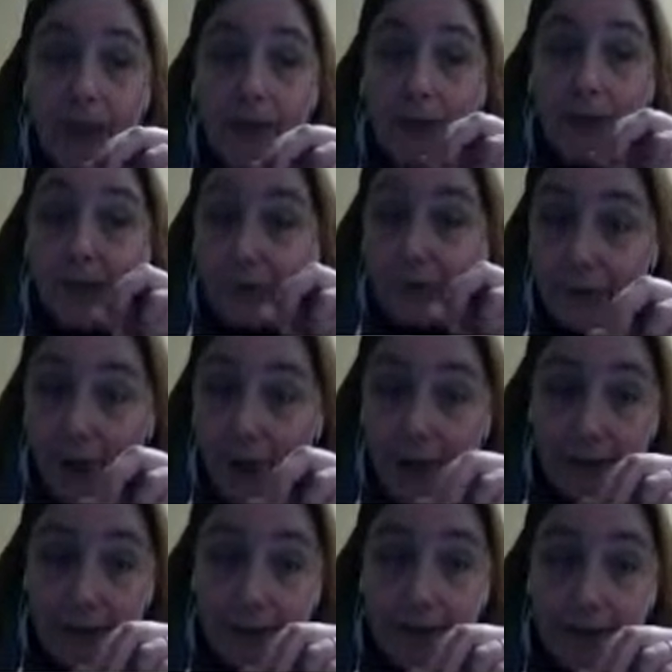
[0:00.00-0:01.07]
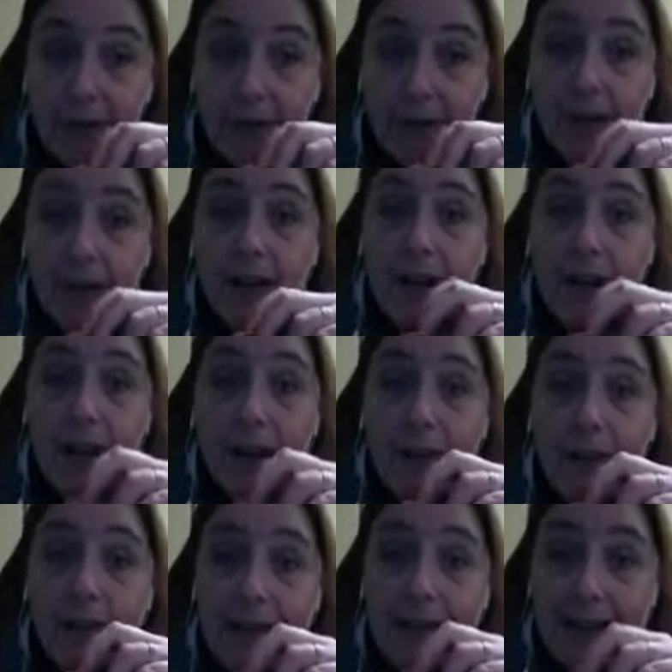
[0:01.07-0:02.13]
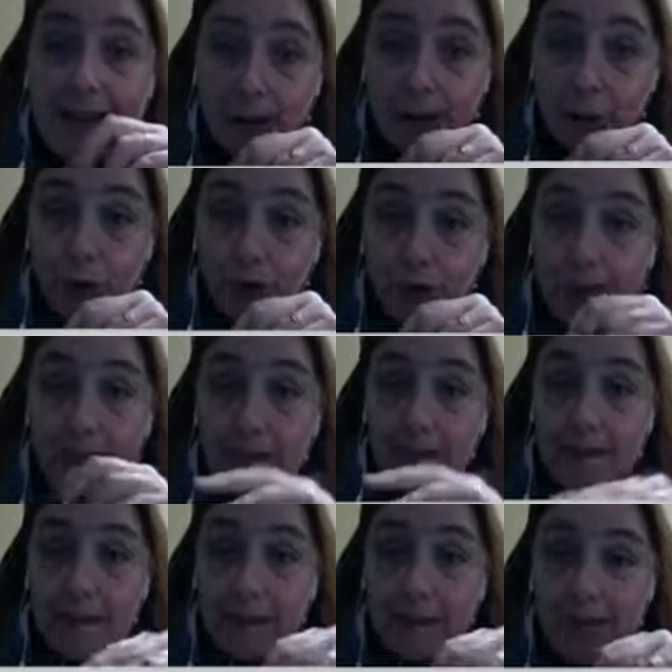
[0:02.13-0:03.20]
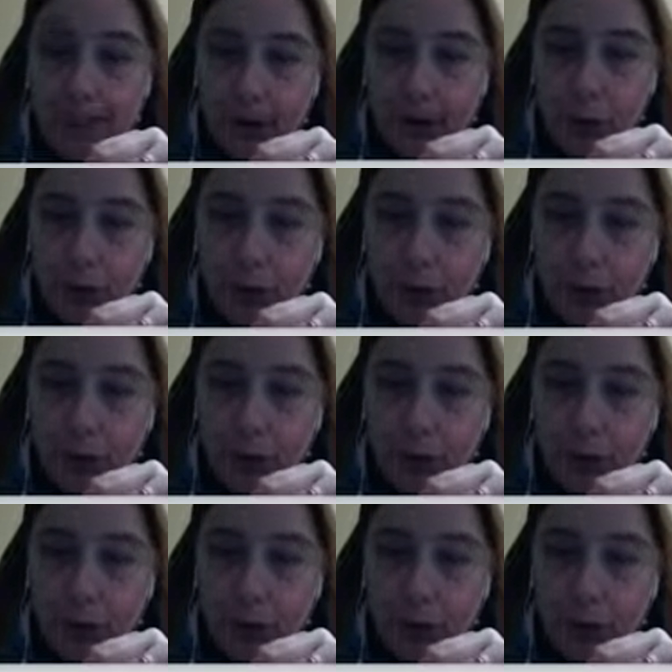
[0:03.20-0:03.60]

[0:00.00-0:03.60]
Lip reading: There's a fungus and an algae living together.